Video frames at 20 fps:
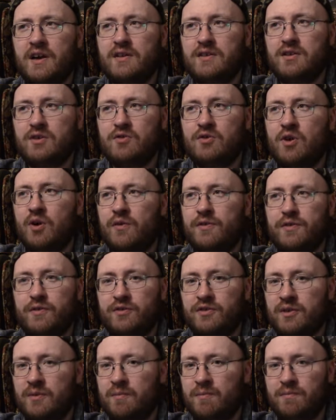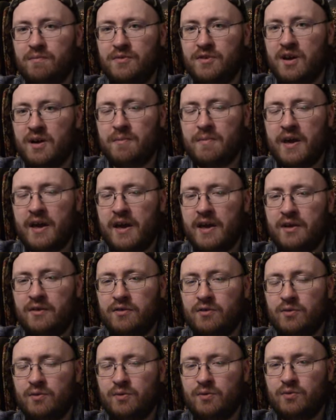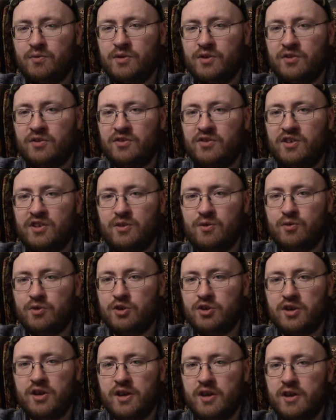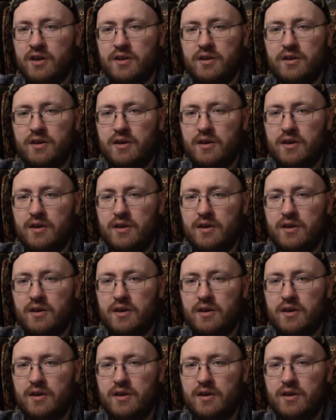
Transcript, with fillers: you know there's some dumbass who just steals shit.